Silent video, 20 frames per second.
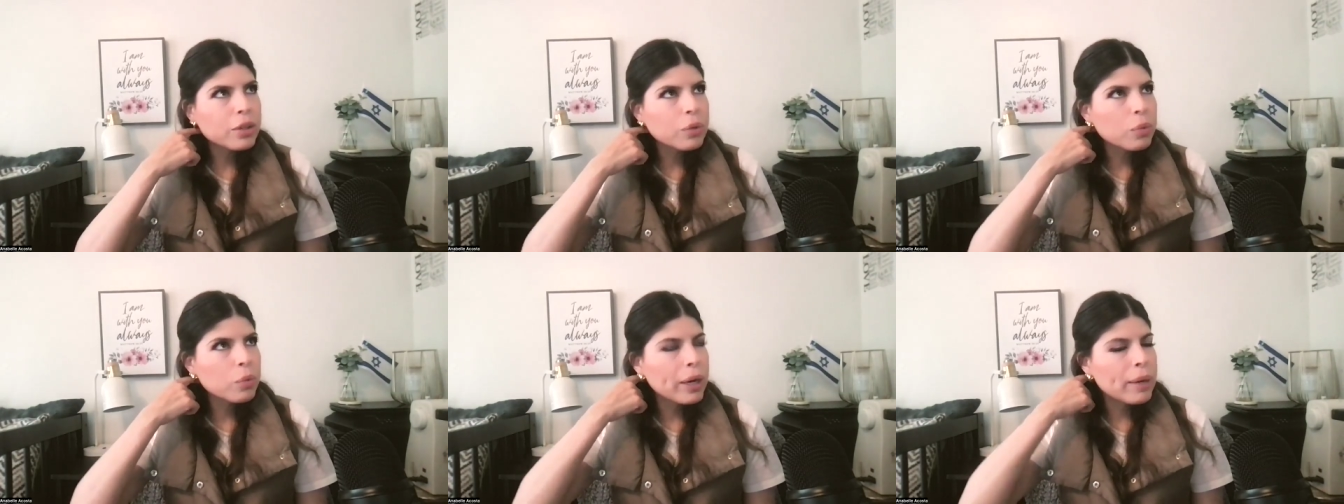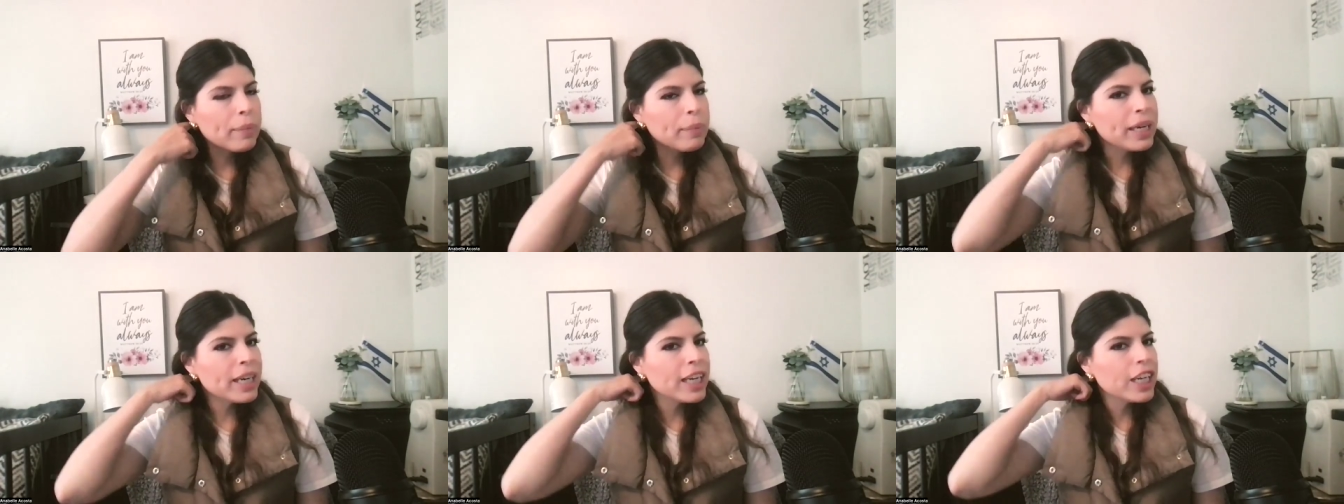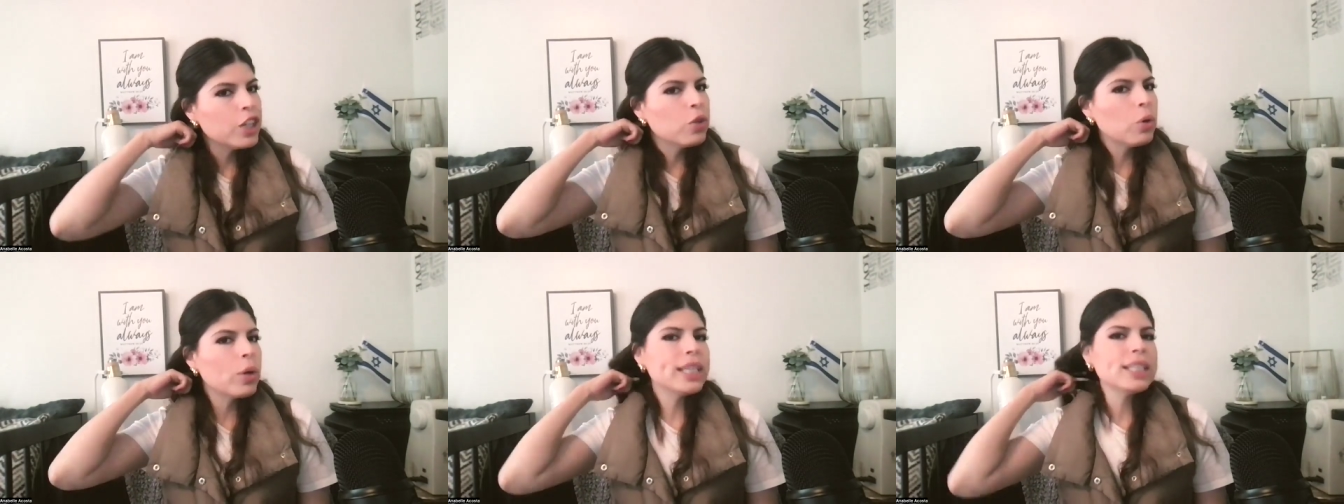woman
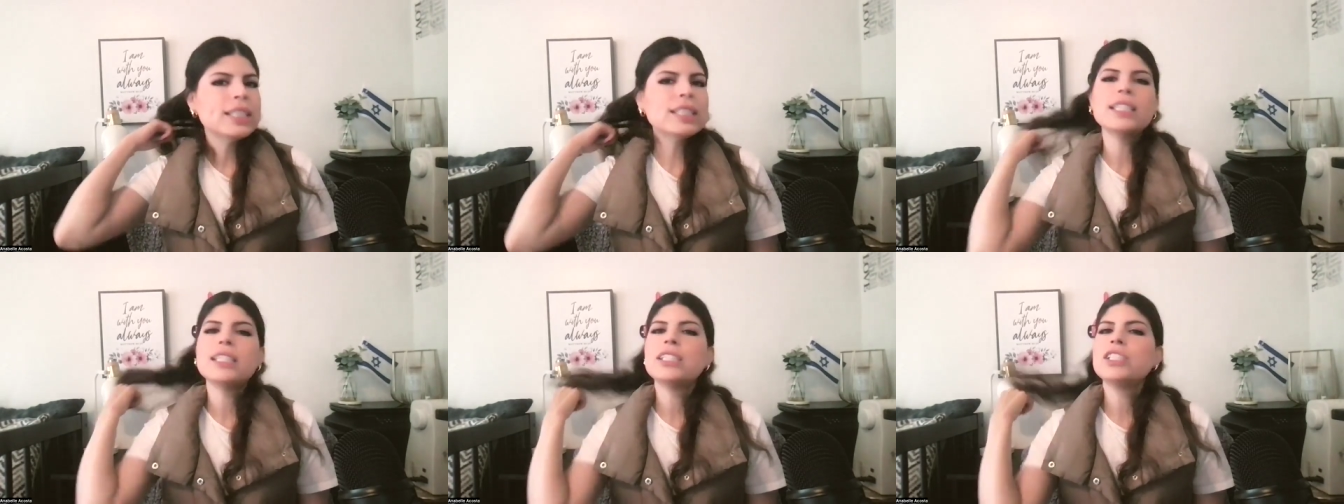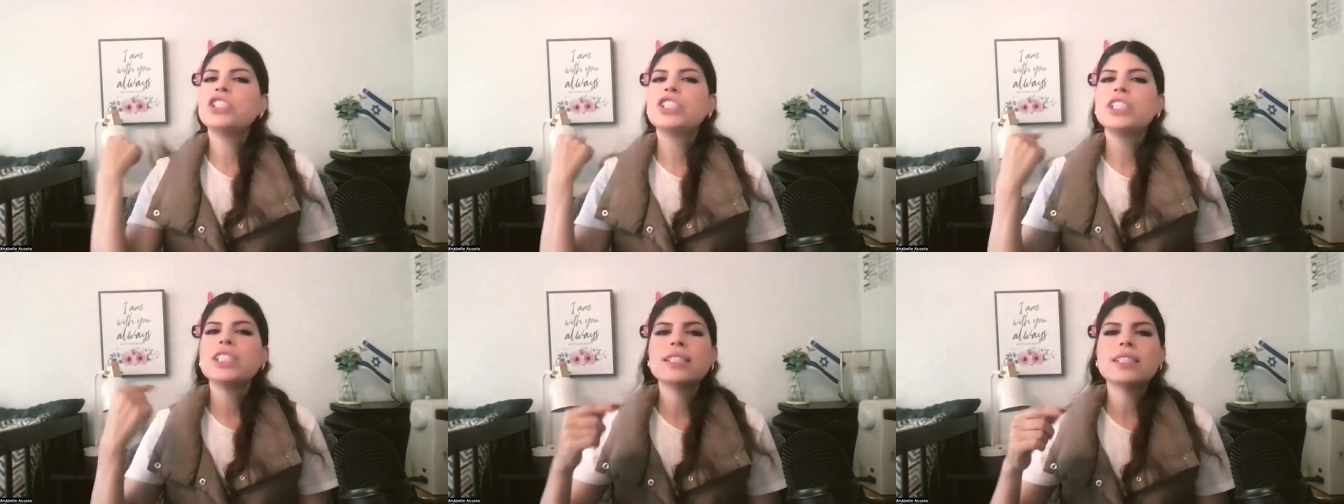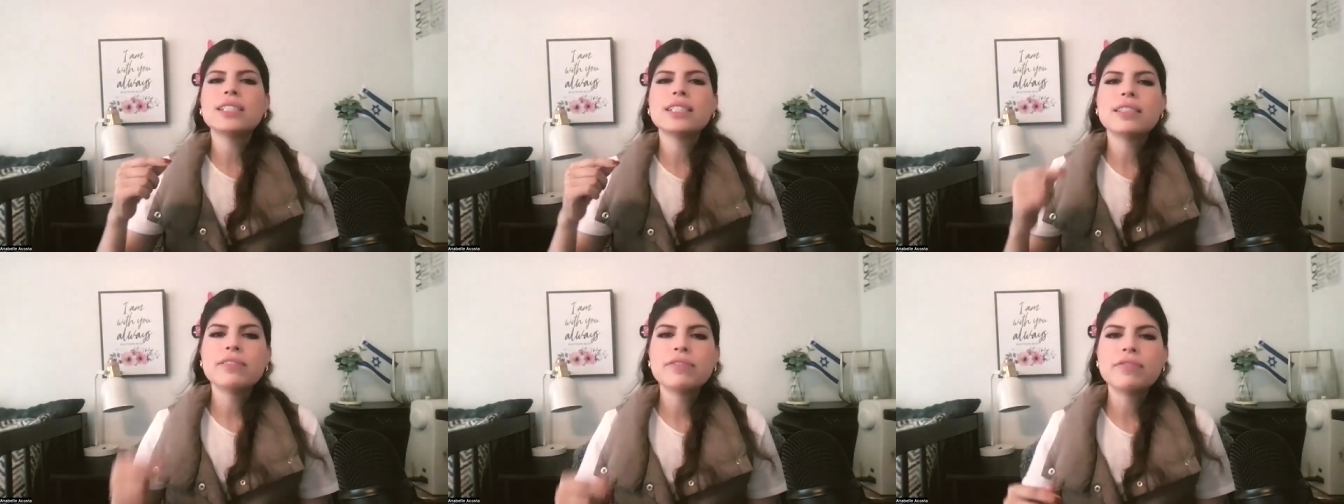anointed
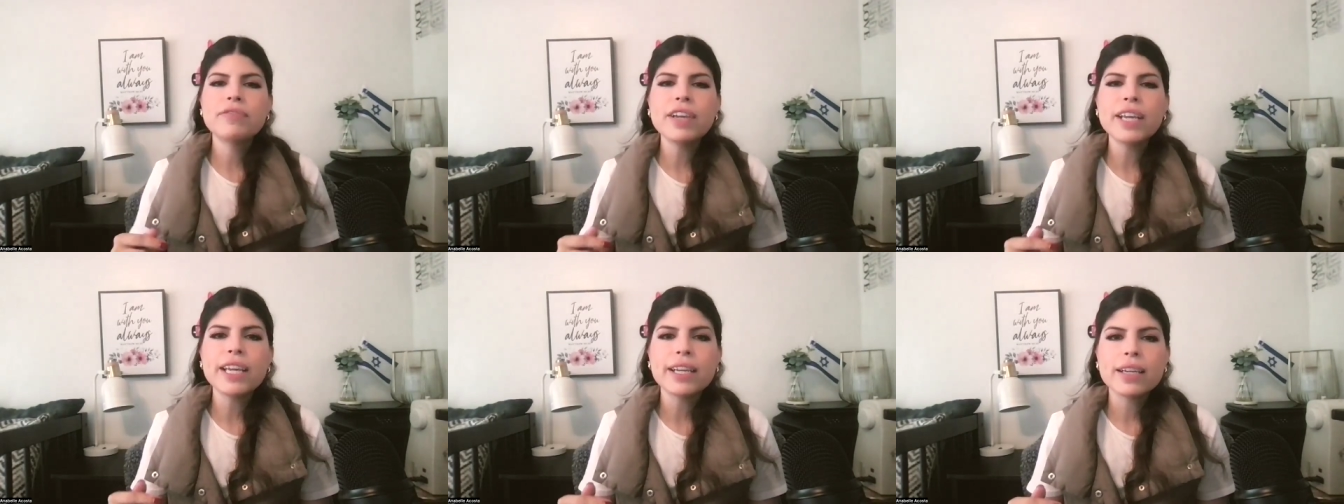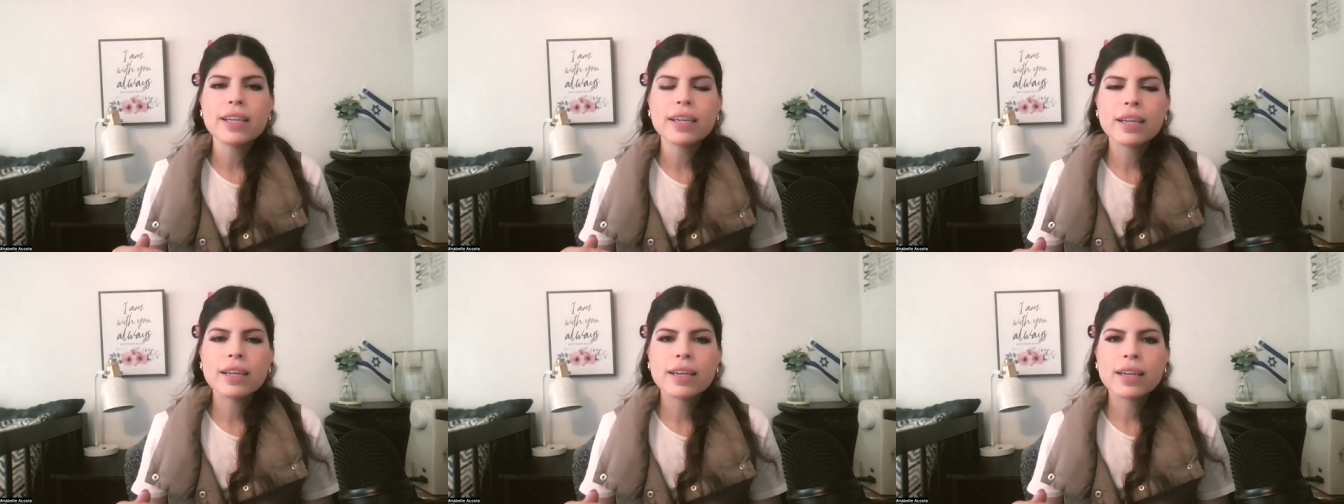Jesus' feet.